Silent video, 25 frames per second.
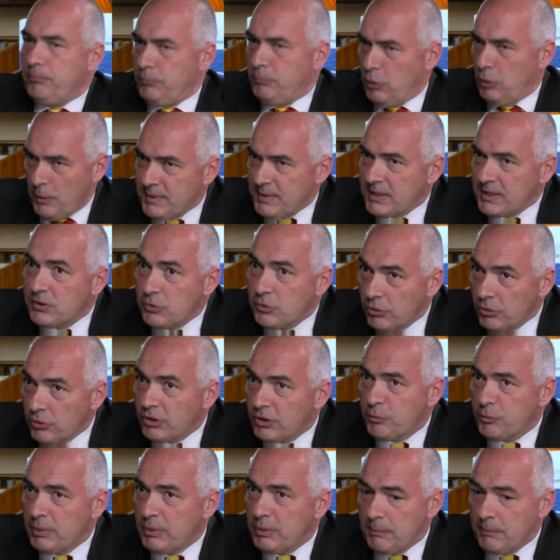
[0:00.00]
perhaps the
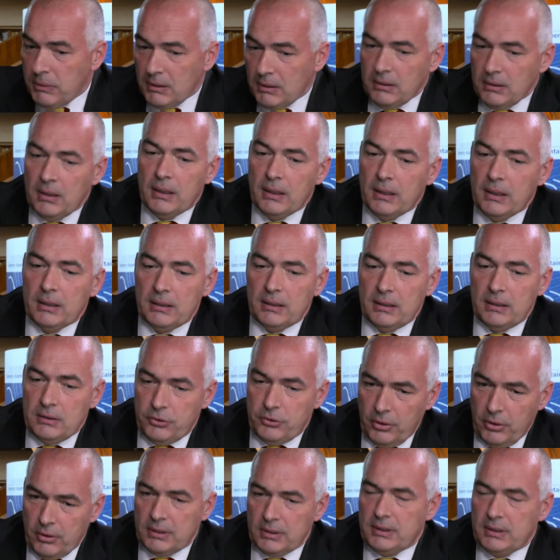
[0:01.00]
Syrian people
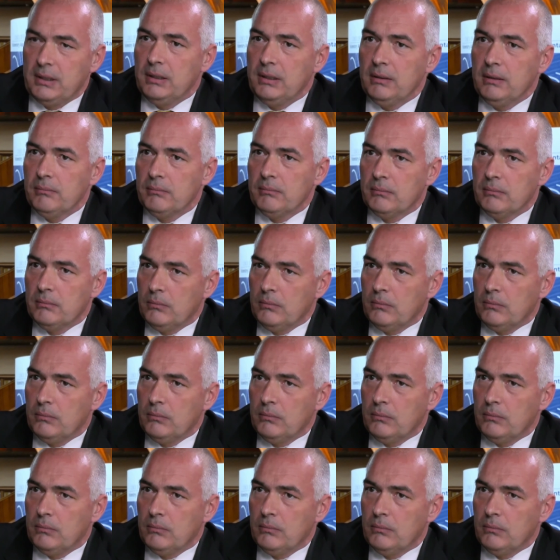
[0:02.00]
in Turkey